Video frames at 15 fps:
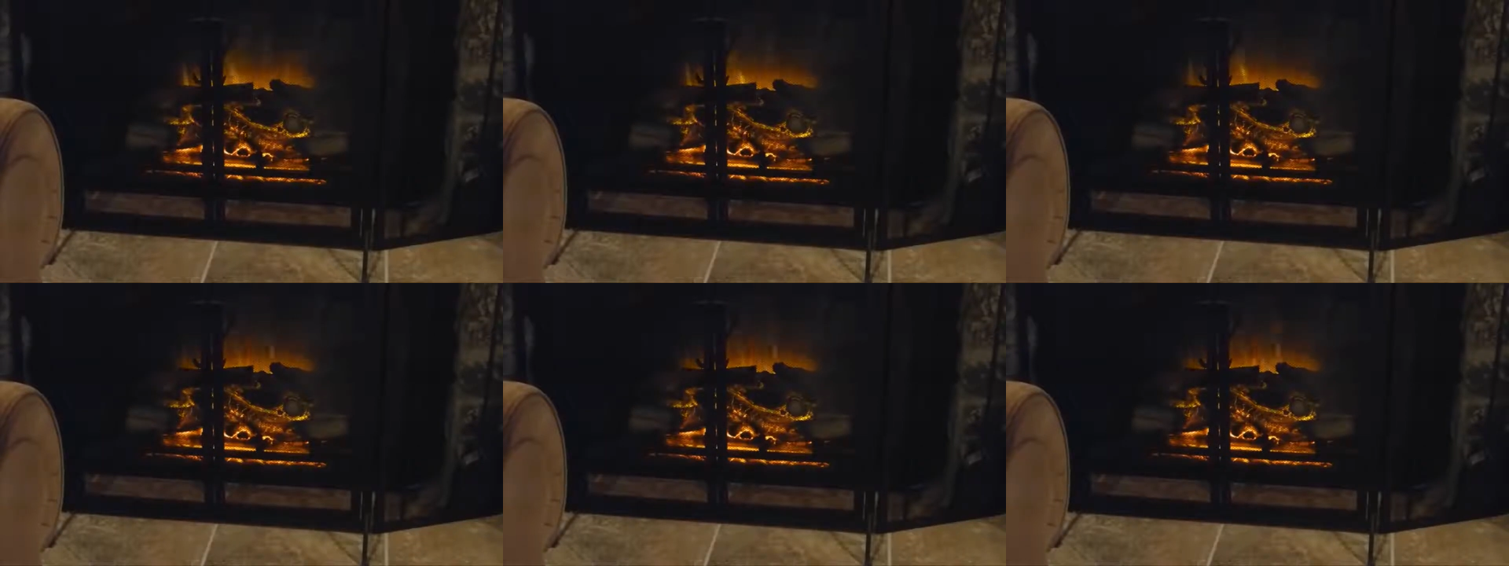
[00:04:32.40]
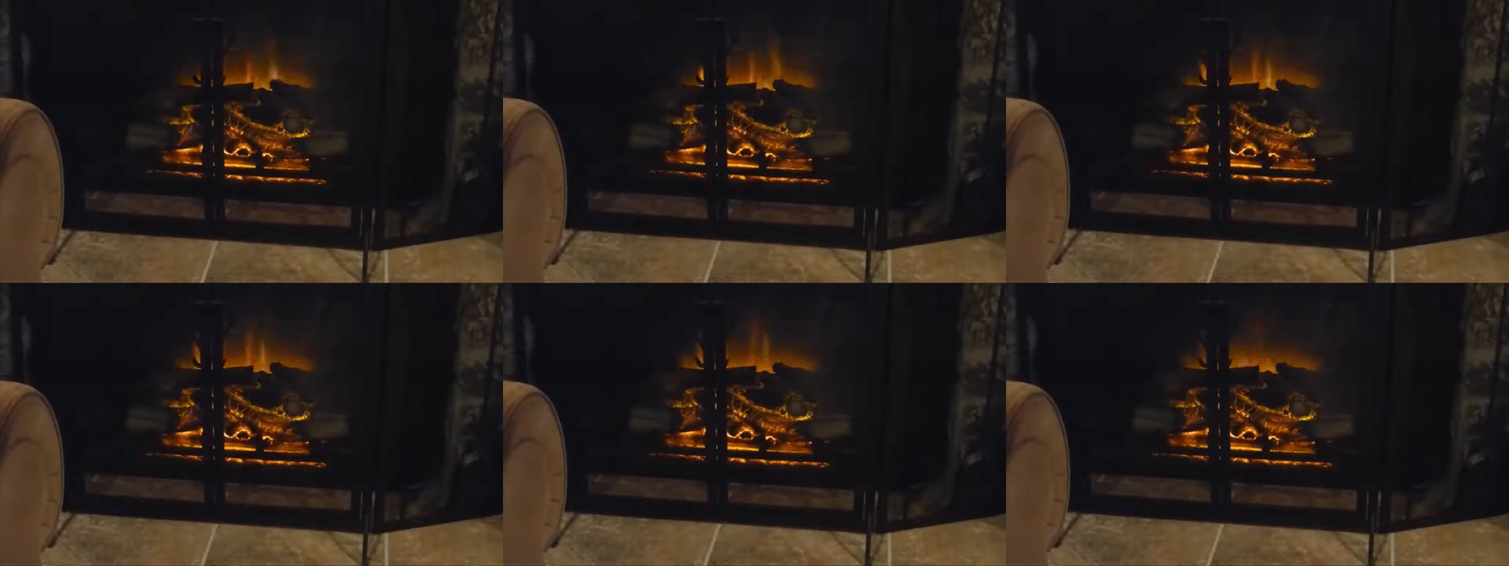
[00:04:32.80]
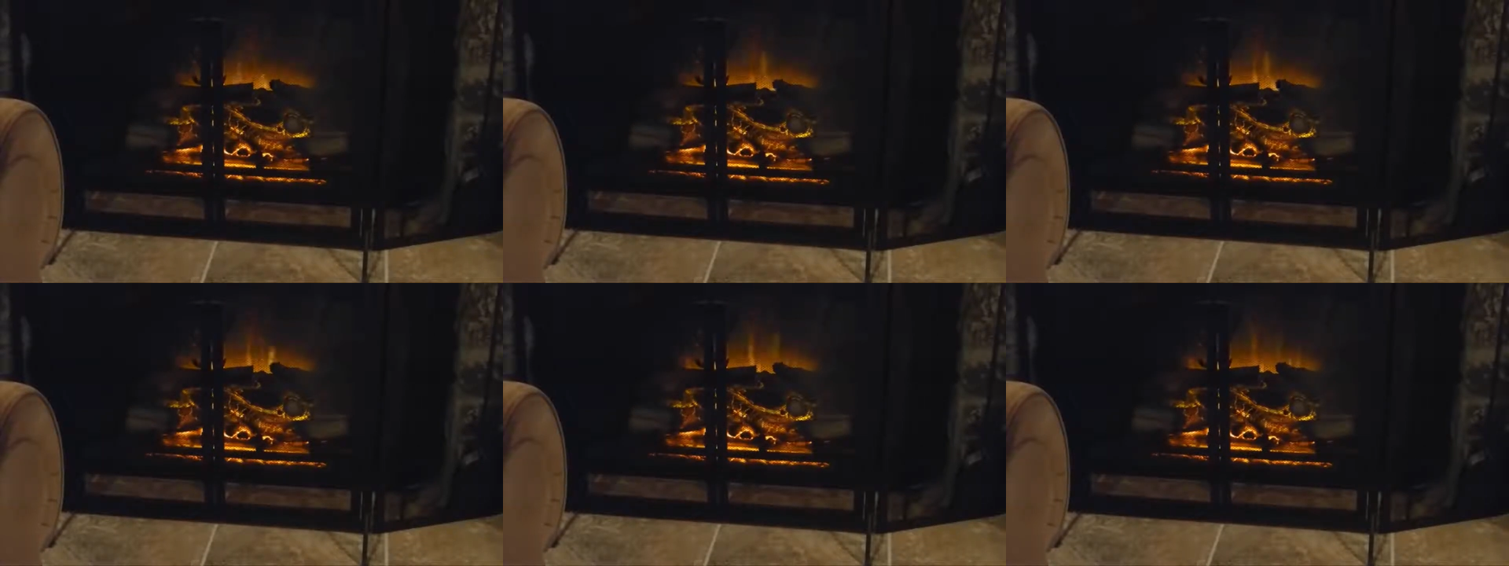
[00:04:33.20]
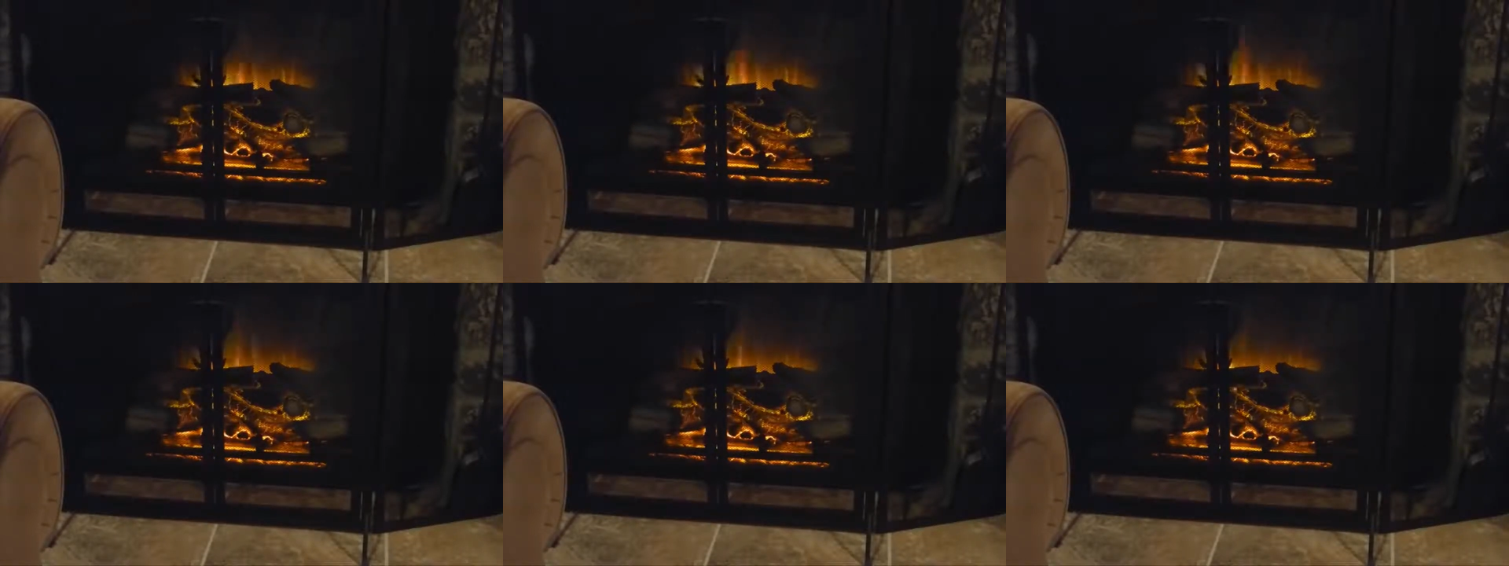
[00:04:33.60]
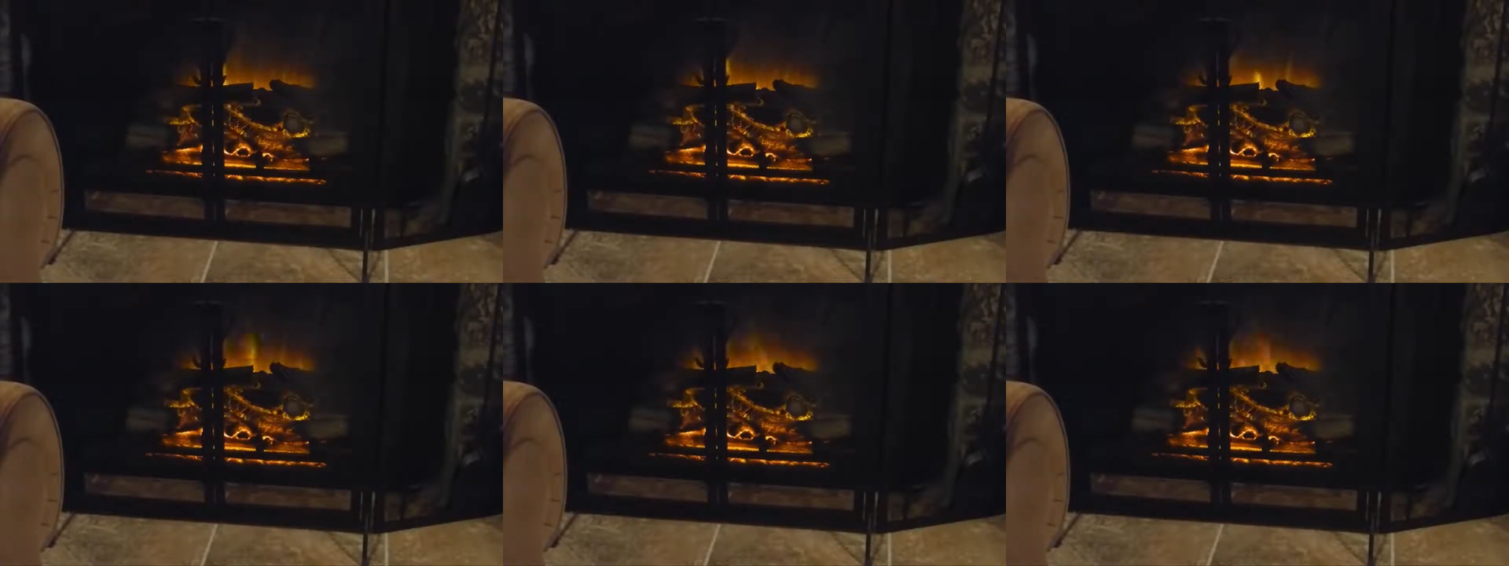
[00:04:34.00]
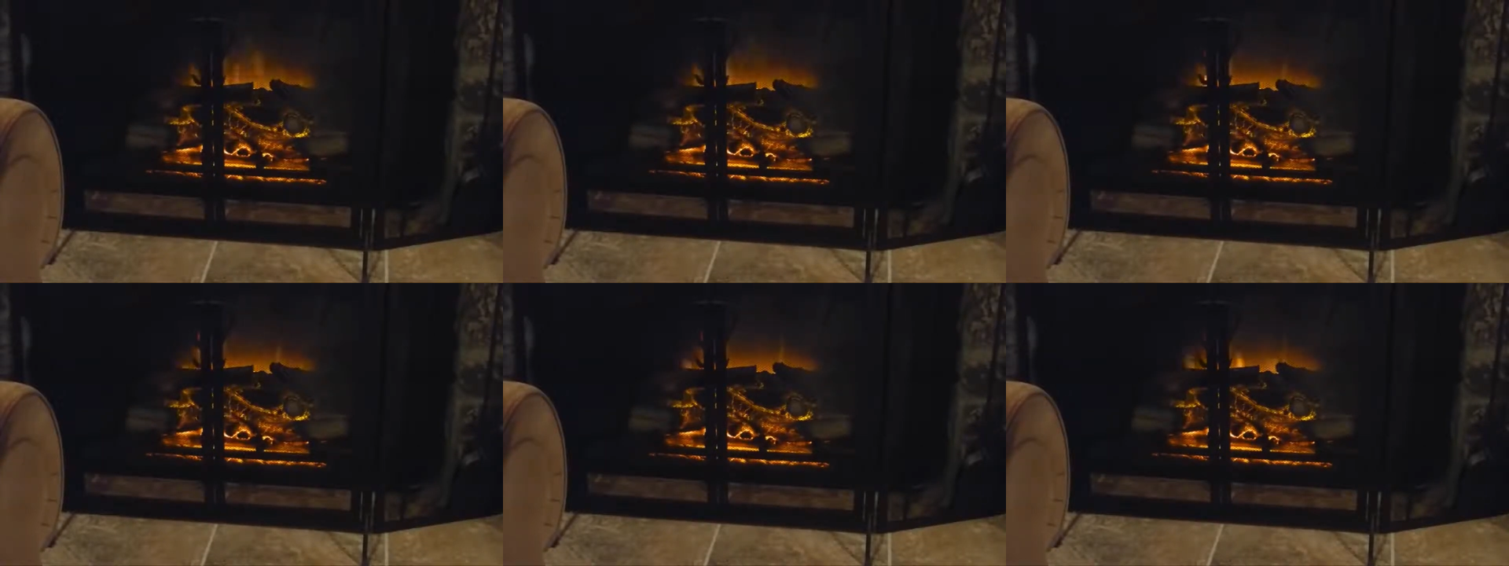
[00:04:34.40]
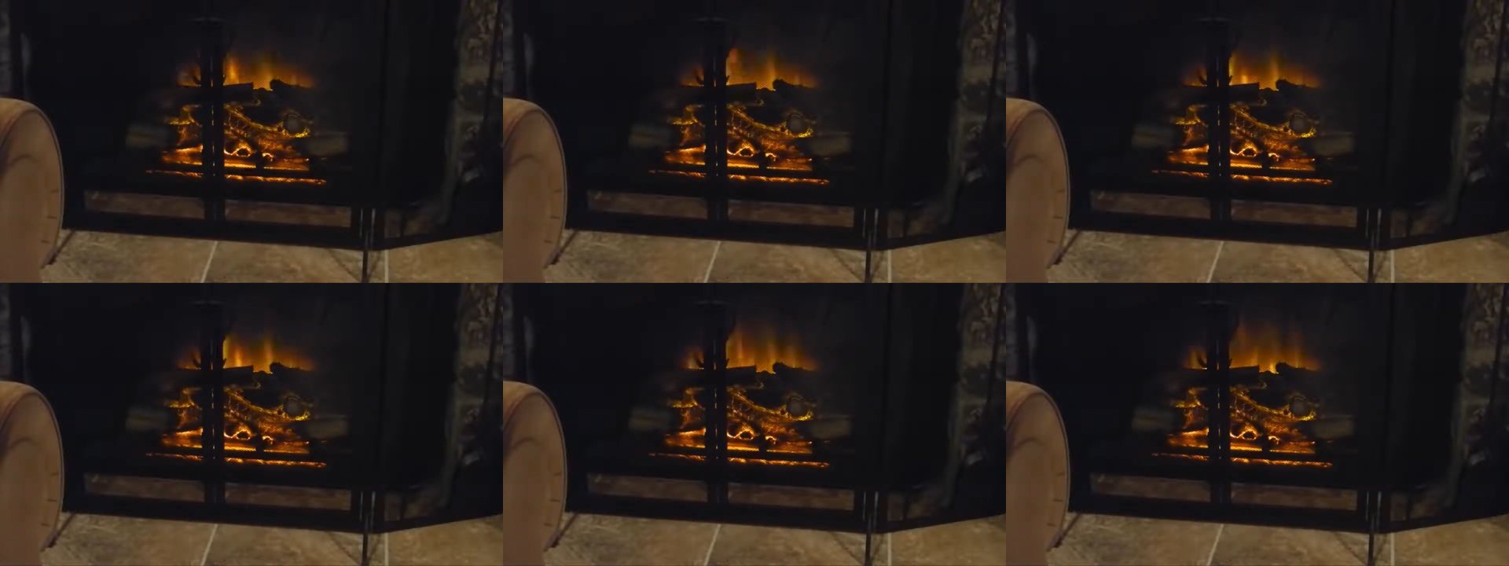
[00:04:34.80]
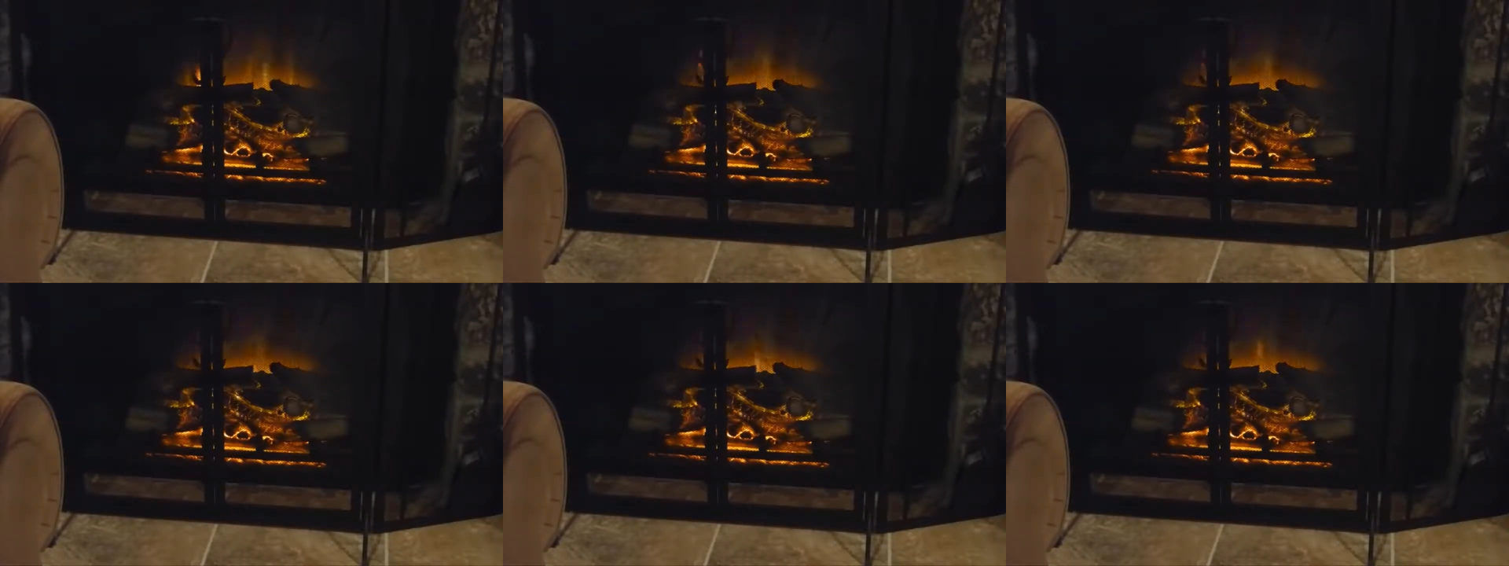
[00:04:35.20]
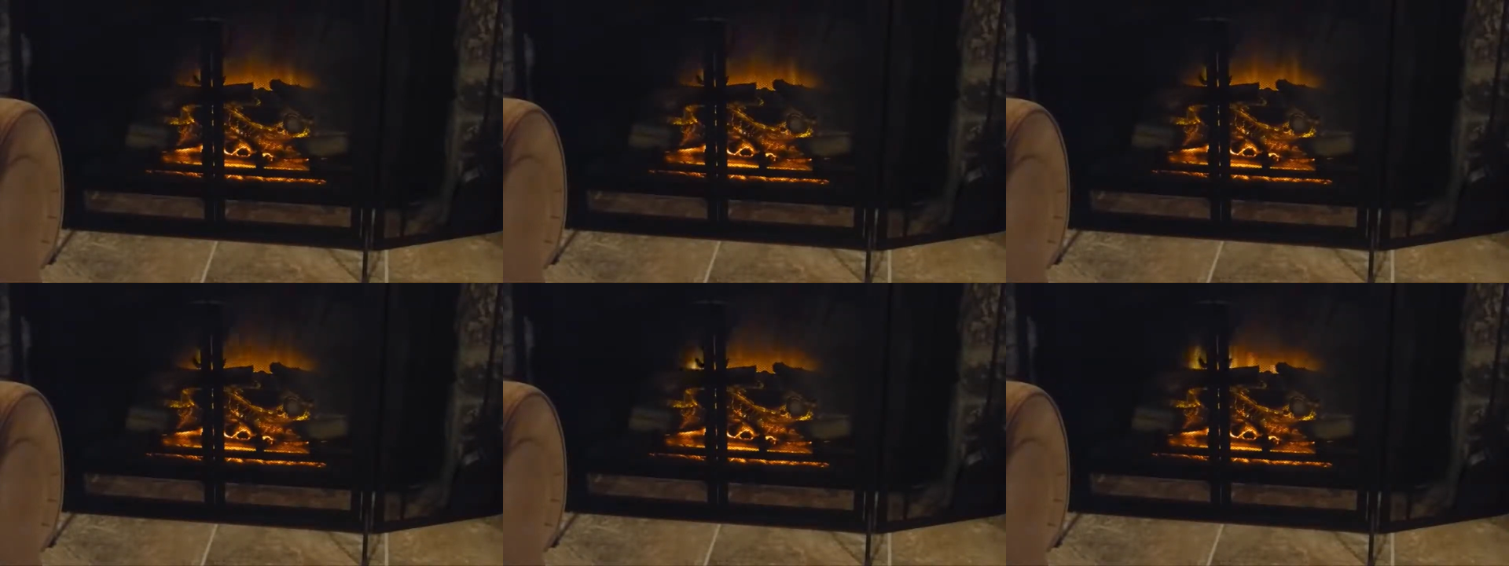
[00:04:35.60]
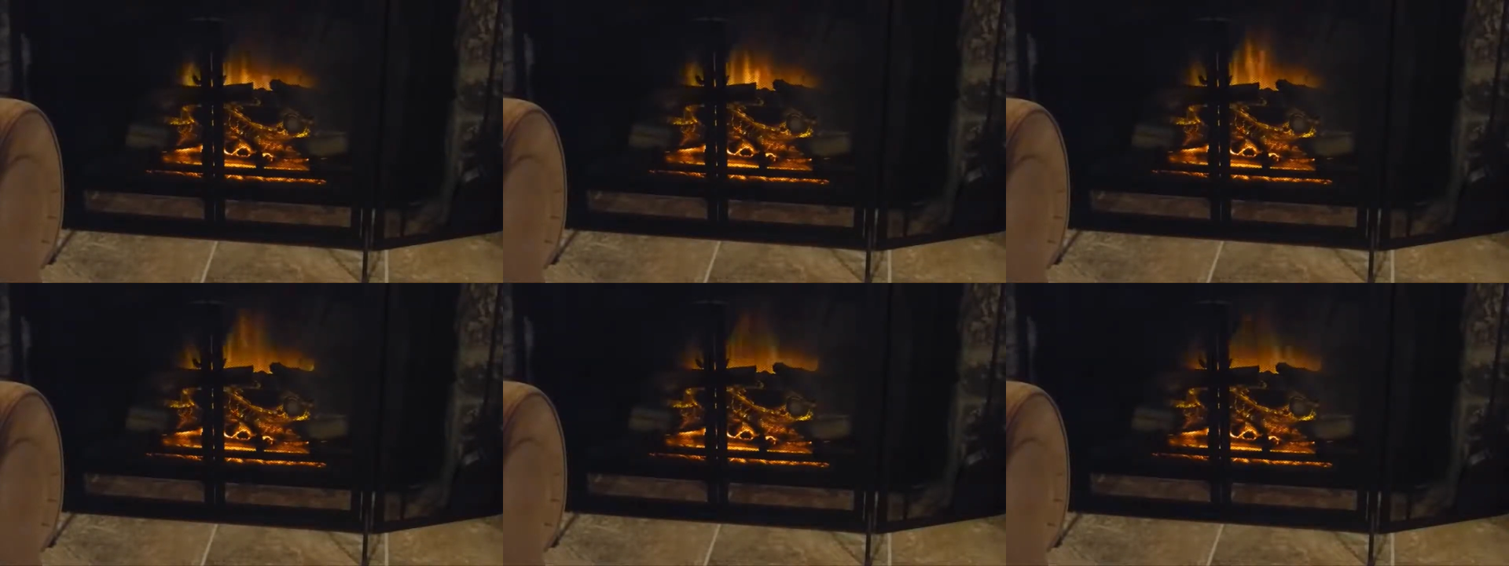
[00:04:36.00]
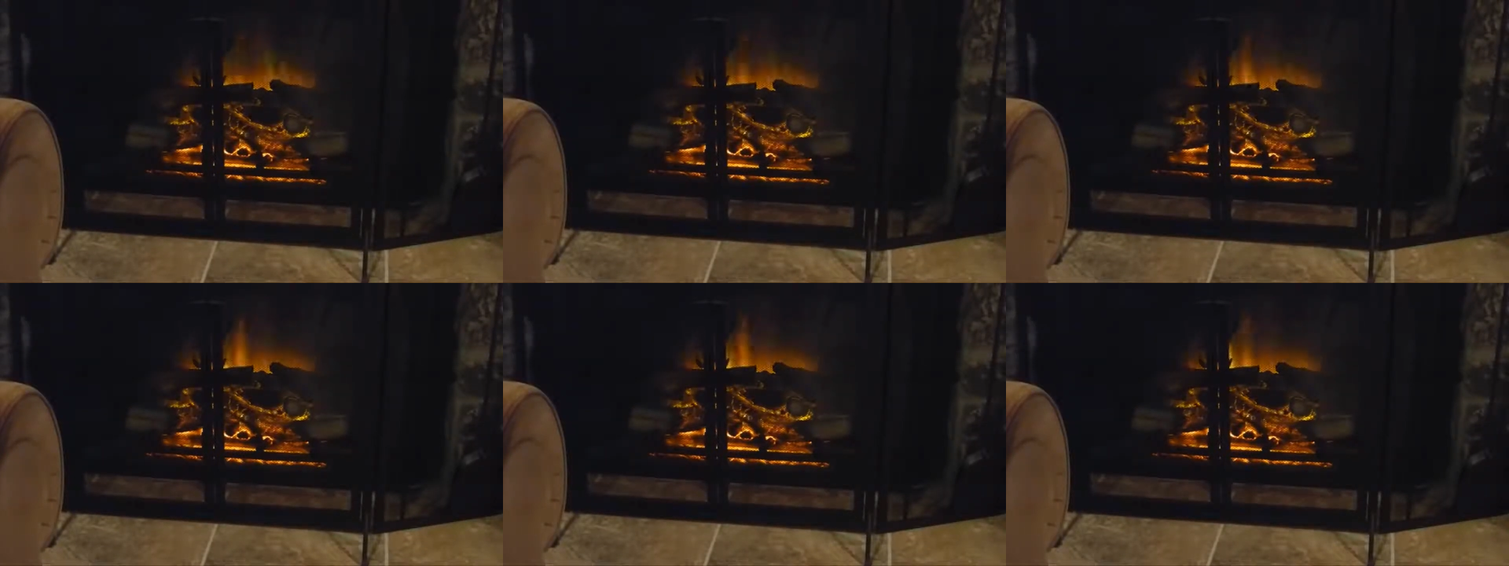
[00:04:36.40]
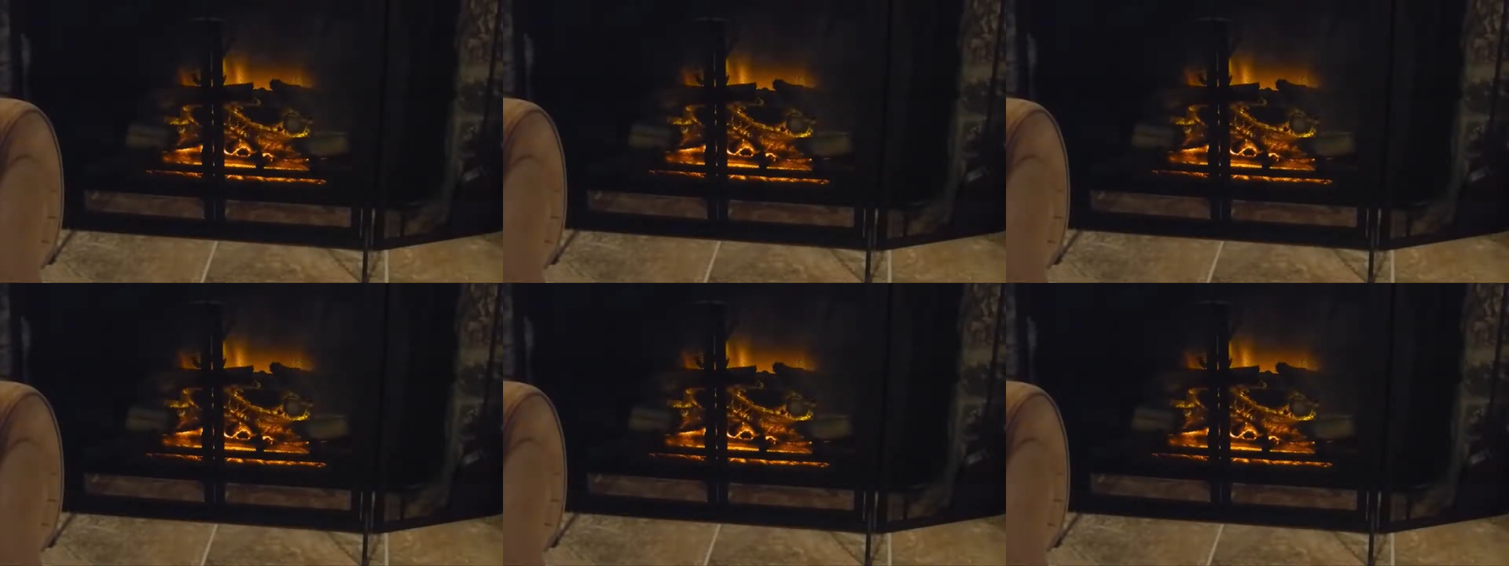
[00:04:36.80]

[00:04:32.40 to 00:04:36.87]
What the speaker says: No face is visible, so there are no lips to read.